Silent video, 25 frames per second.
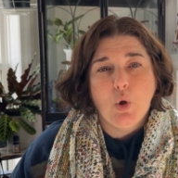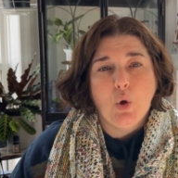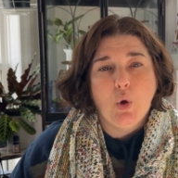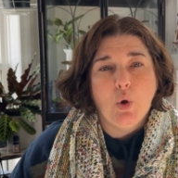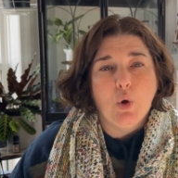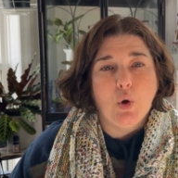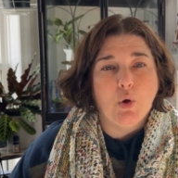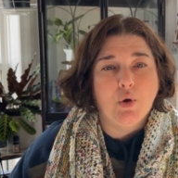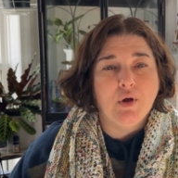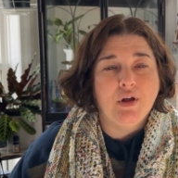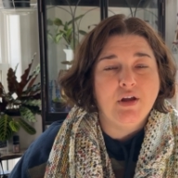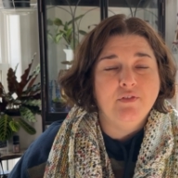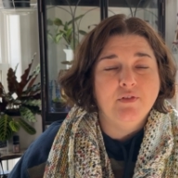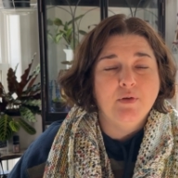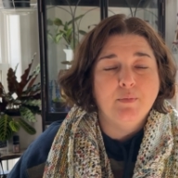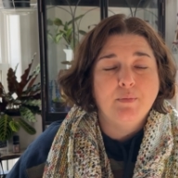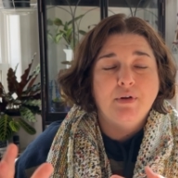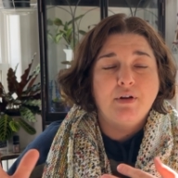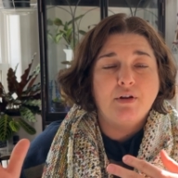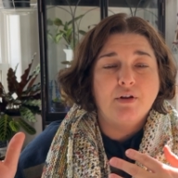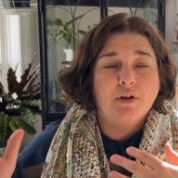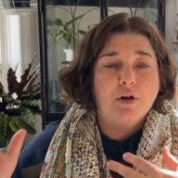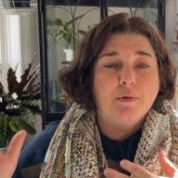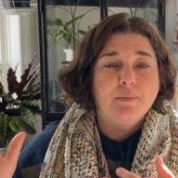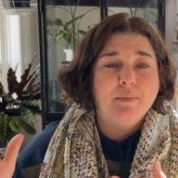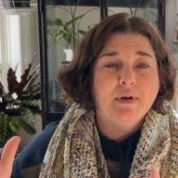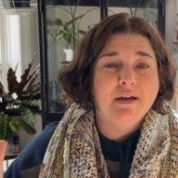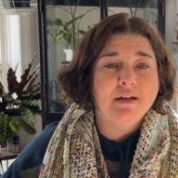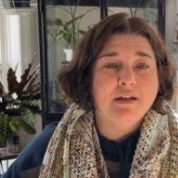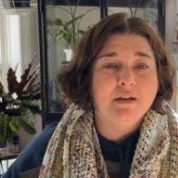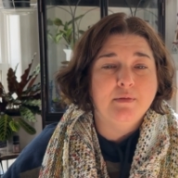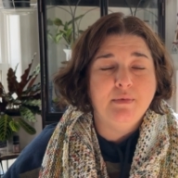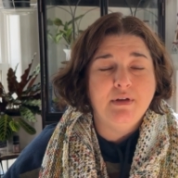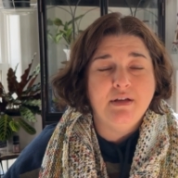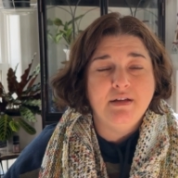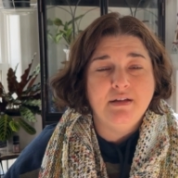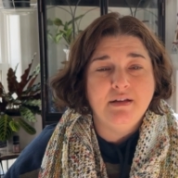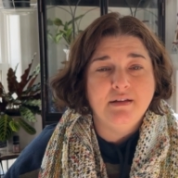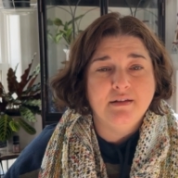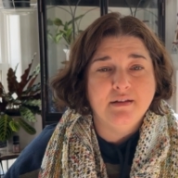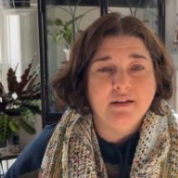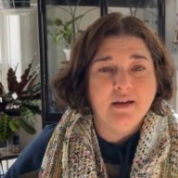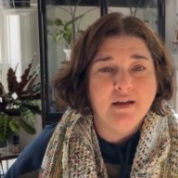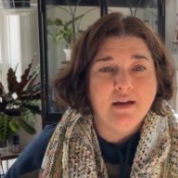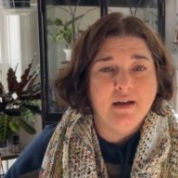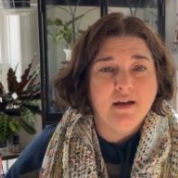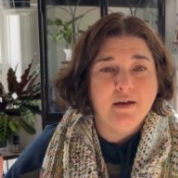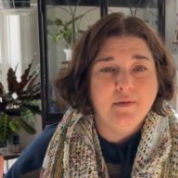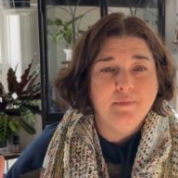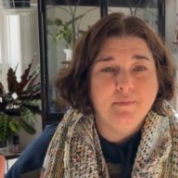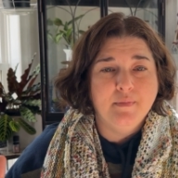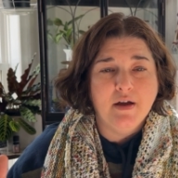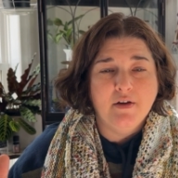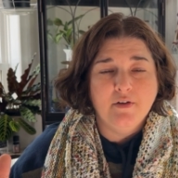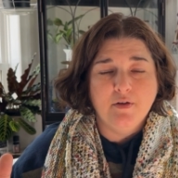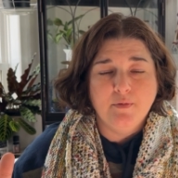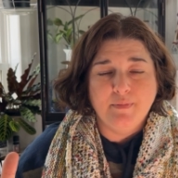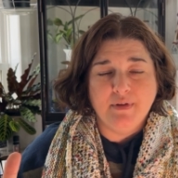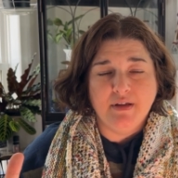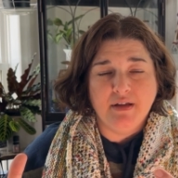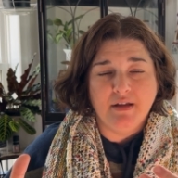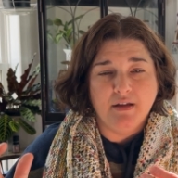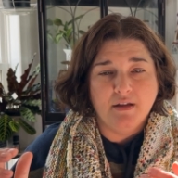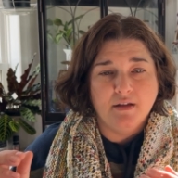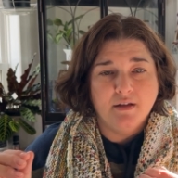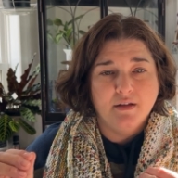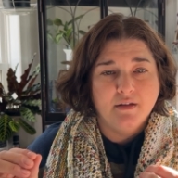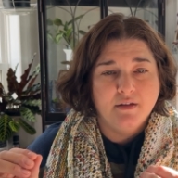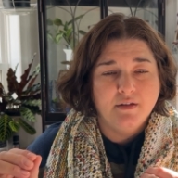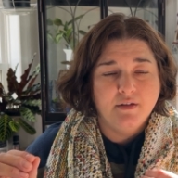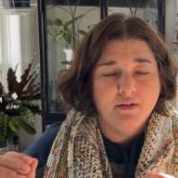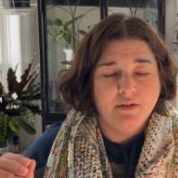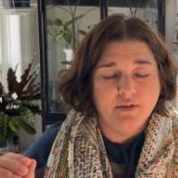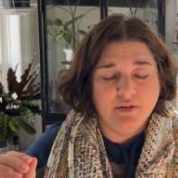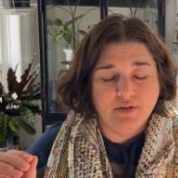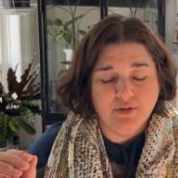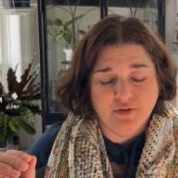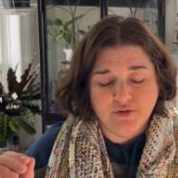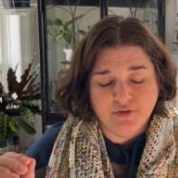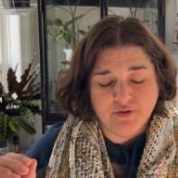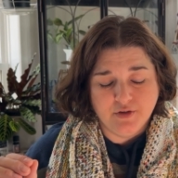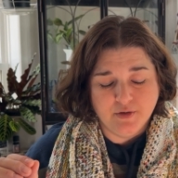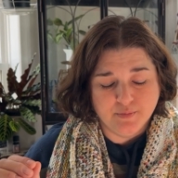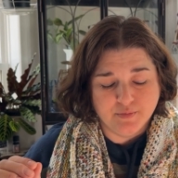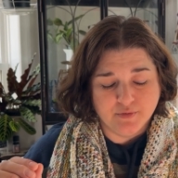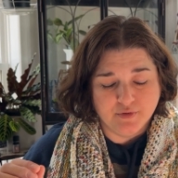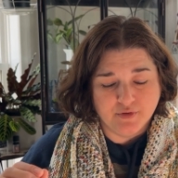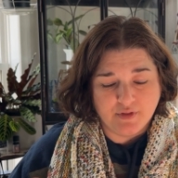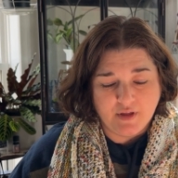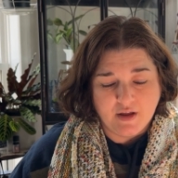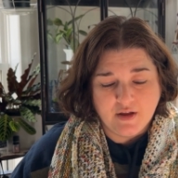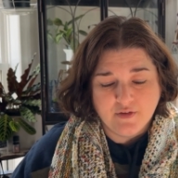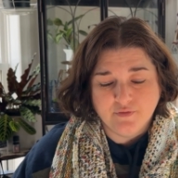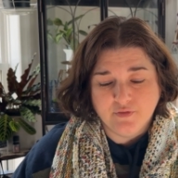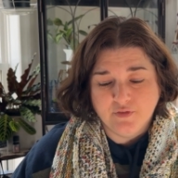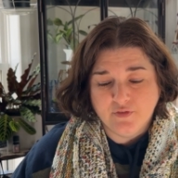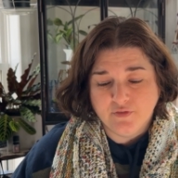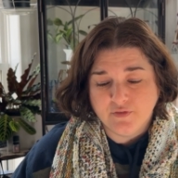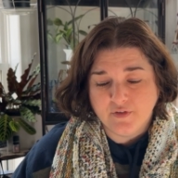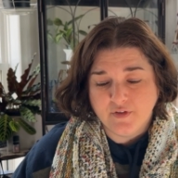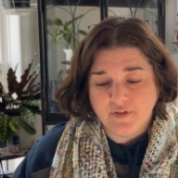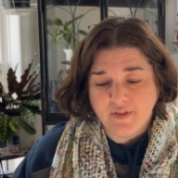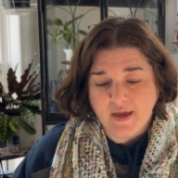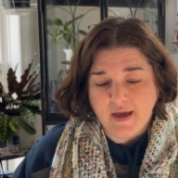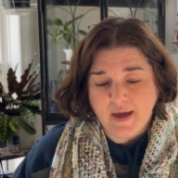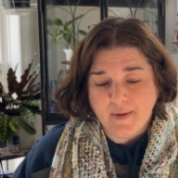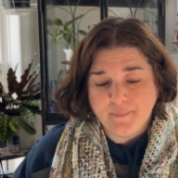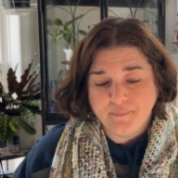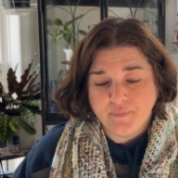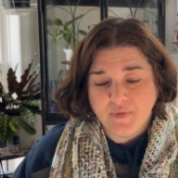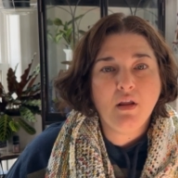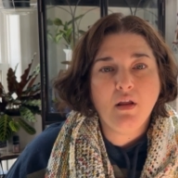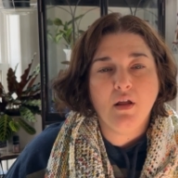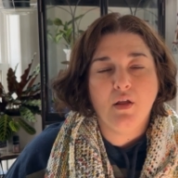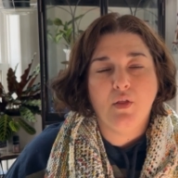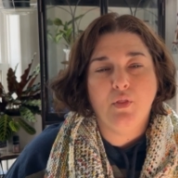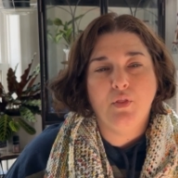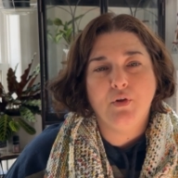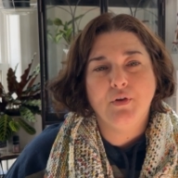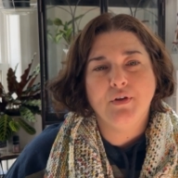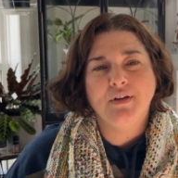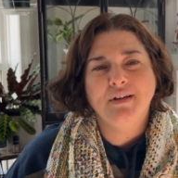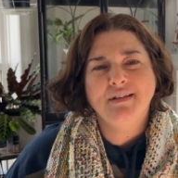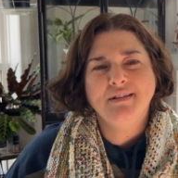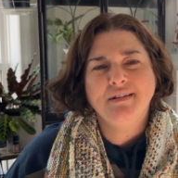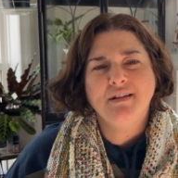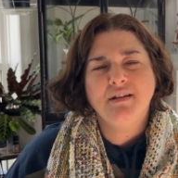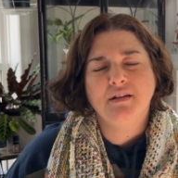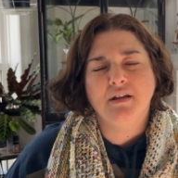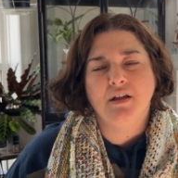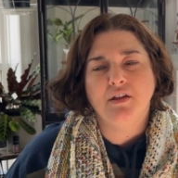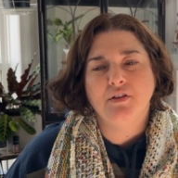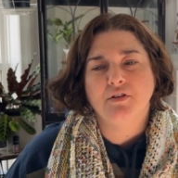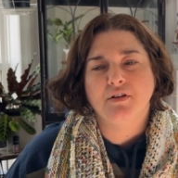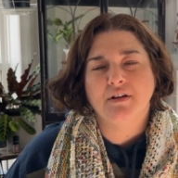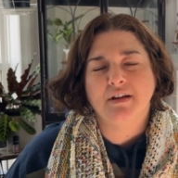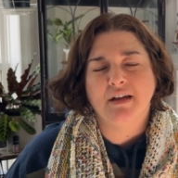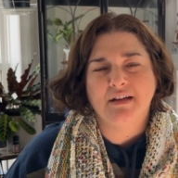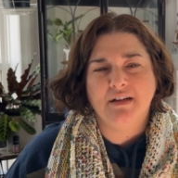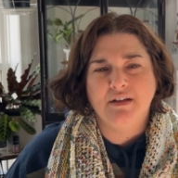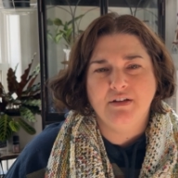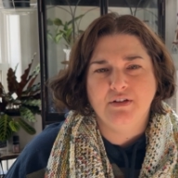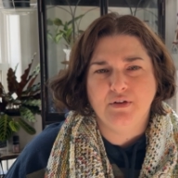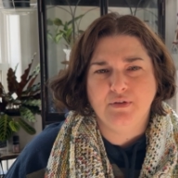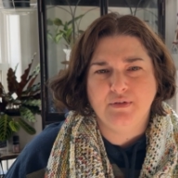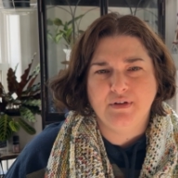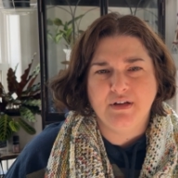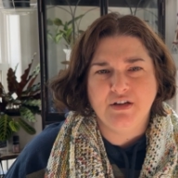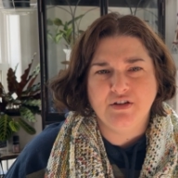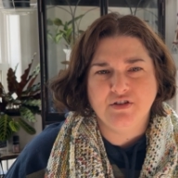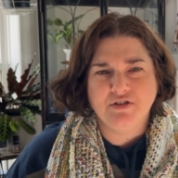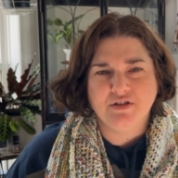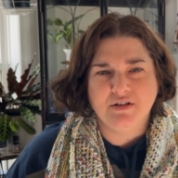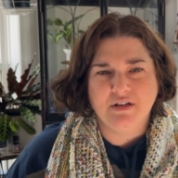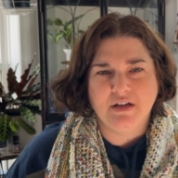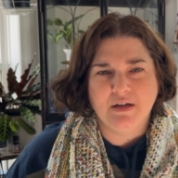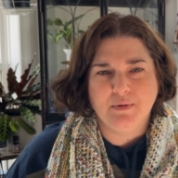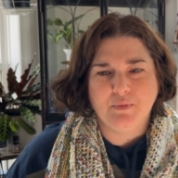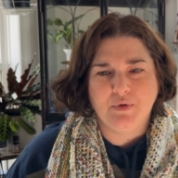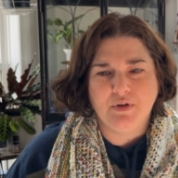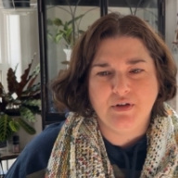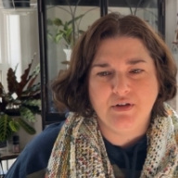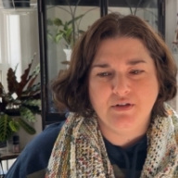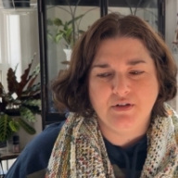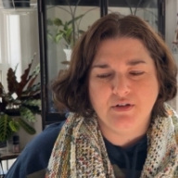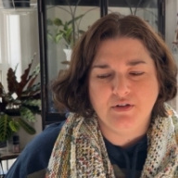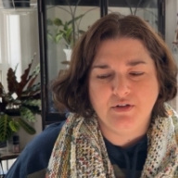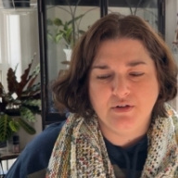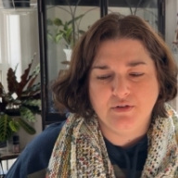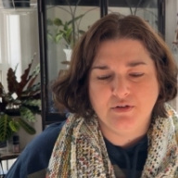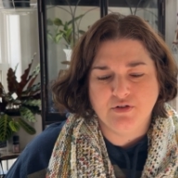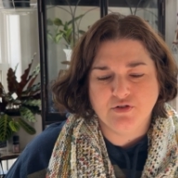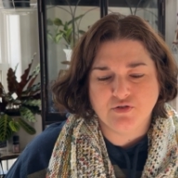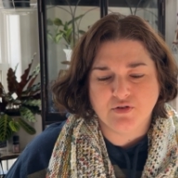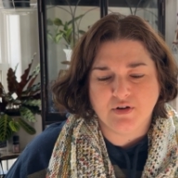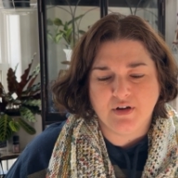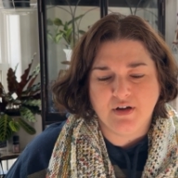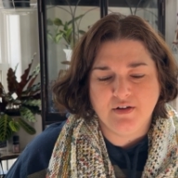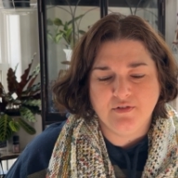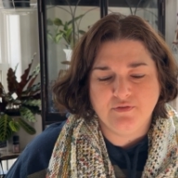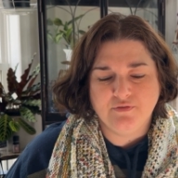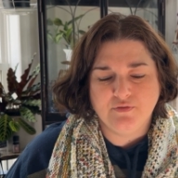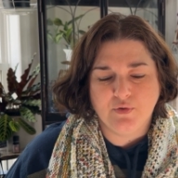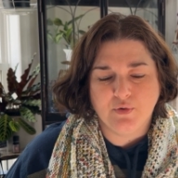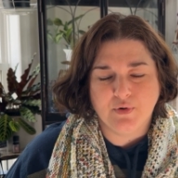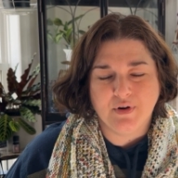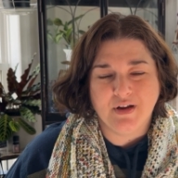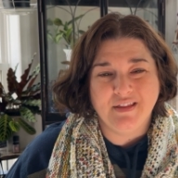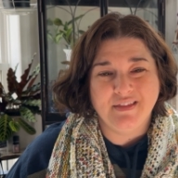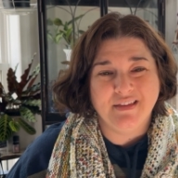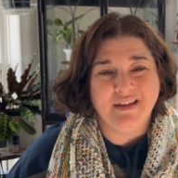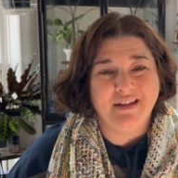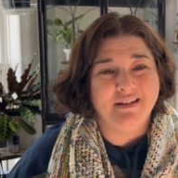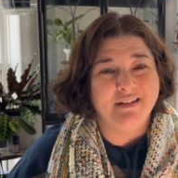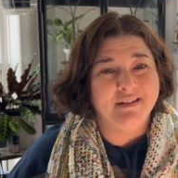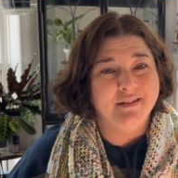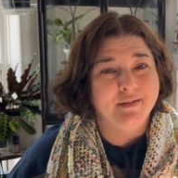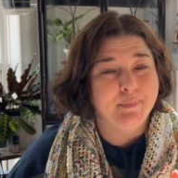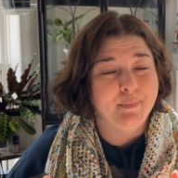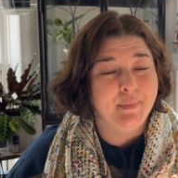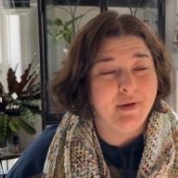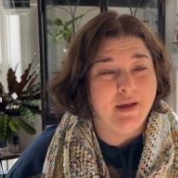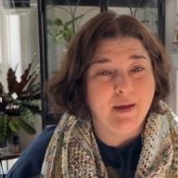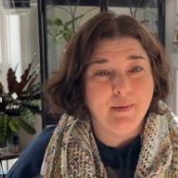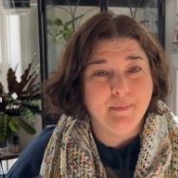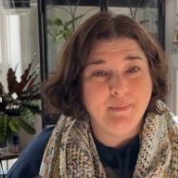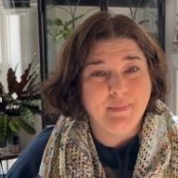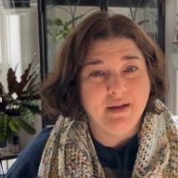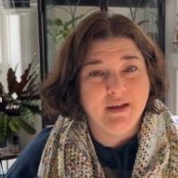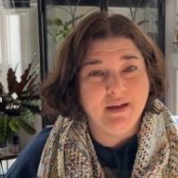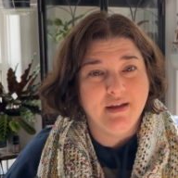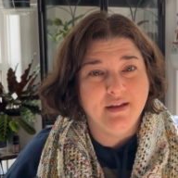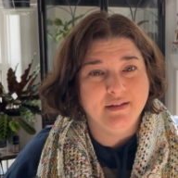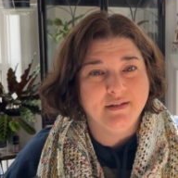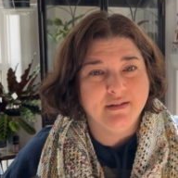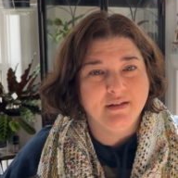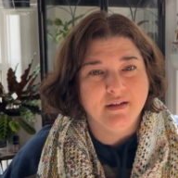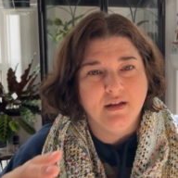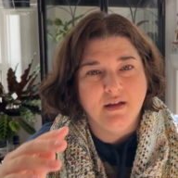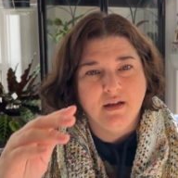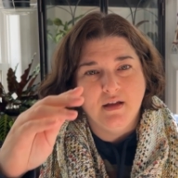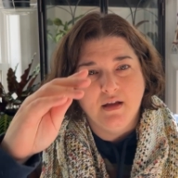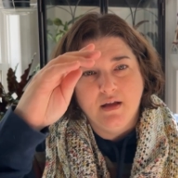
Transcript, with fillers: or even put it on my community tab. I would be super thankful for that. There is another kind of donation I'm wanting to do a drive for, and that is pet beds.